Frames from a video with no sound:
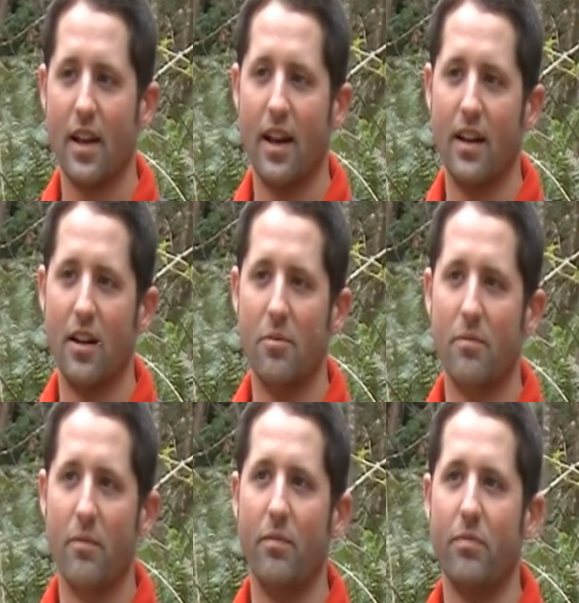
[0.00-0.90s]
And
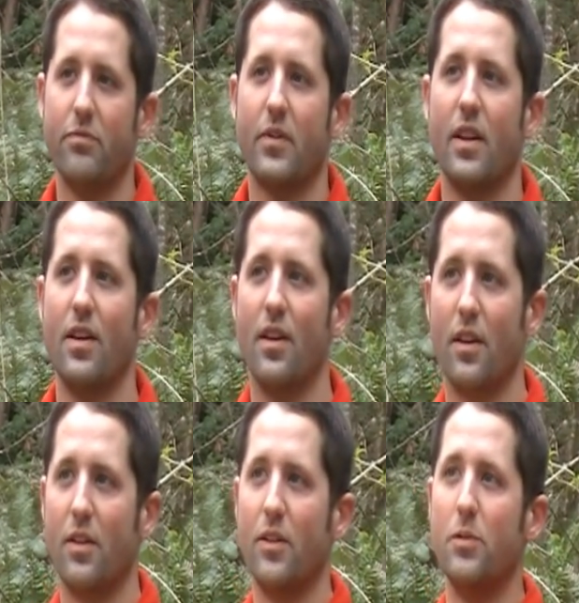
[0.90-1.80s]

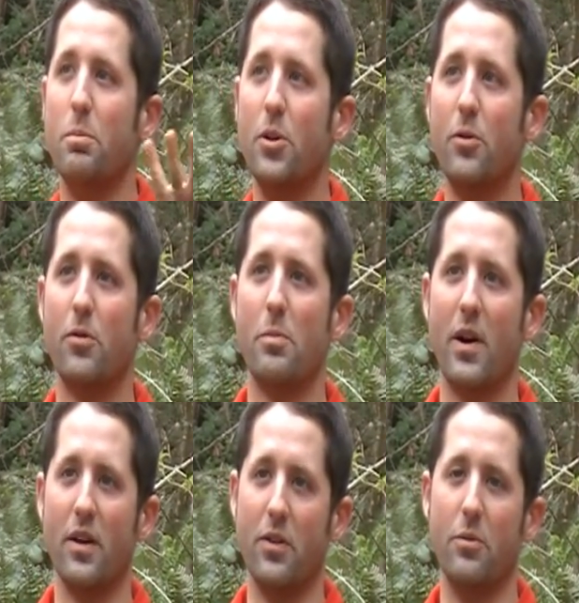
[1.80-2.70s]
this beautiful
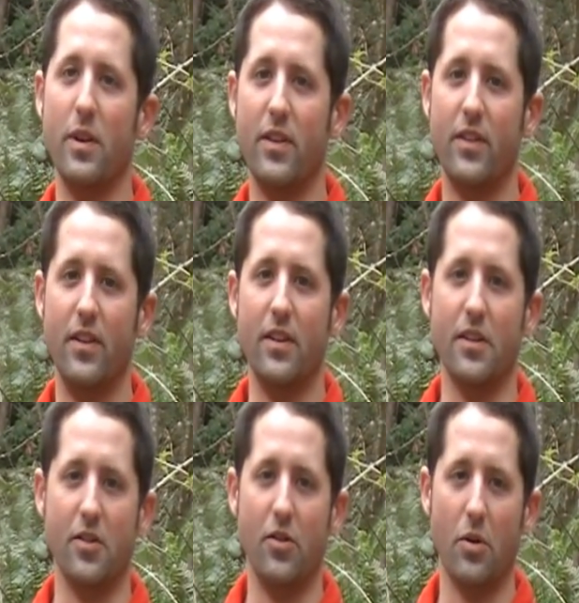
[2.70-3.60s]
part that we see and
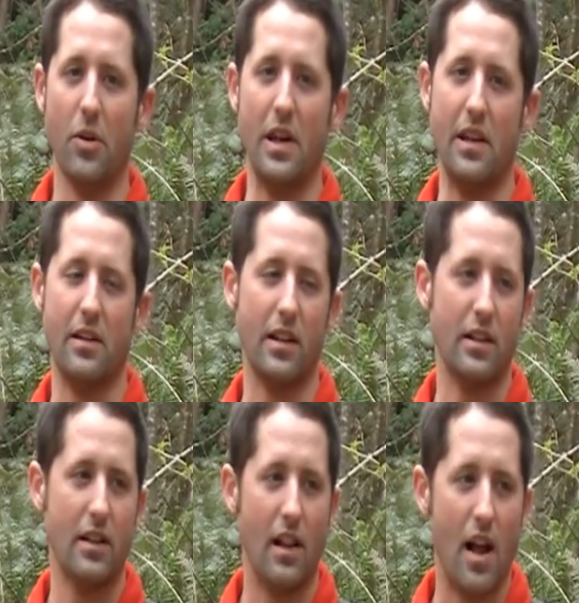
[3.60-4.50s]
enjoy,
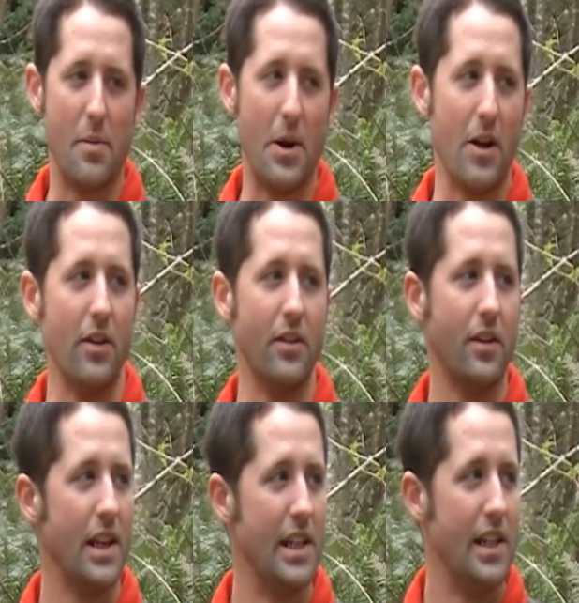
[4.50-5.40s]
climb on,
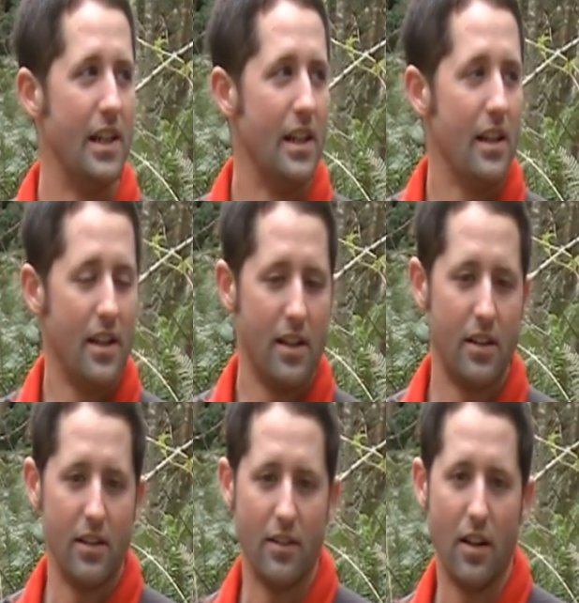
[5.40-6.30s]

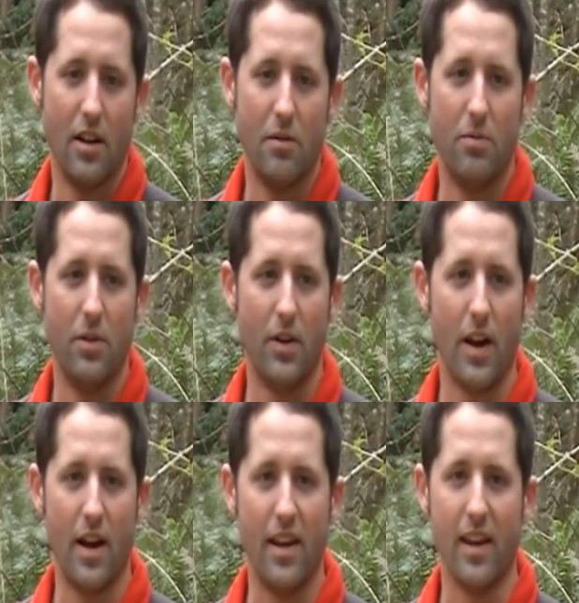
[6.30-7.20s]
love,
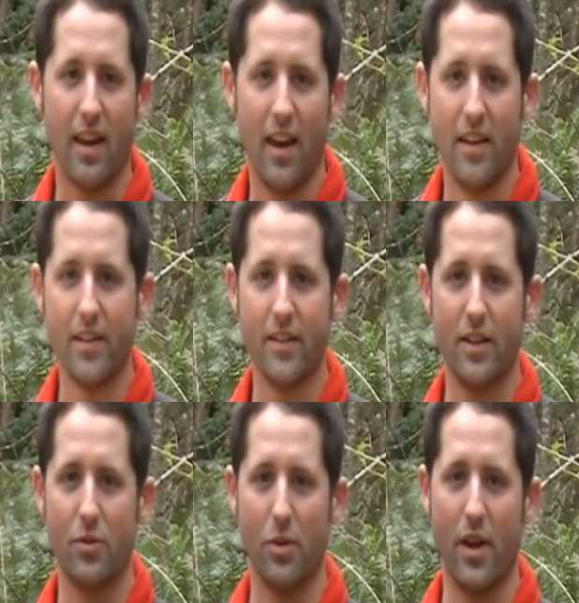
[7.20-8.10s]
it can't
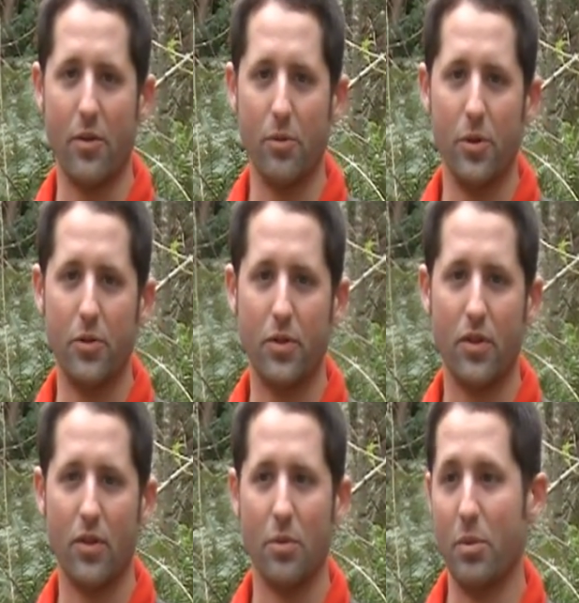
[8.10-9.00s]
exist without the roots.
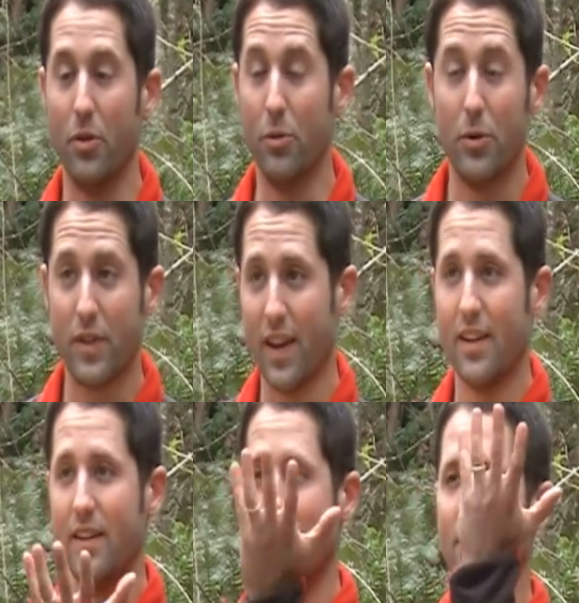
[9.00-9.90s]
The roots can't
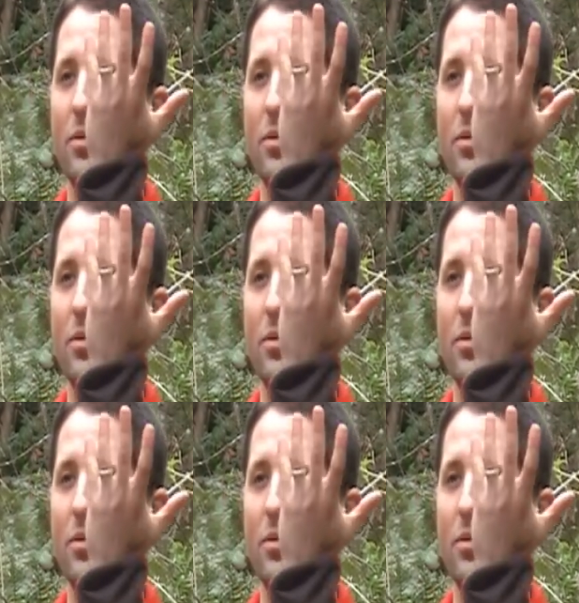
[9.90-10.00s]
exist